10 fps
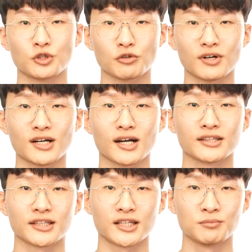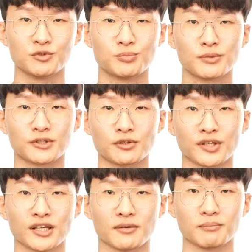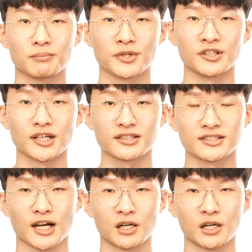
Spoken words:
tsdoc is a tool that can maximize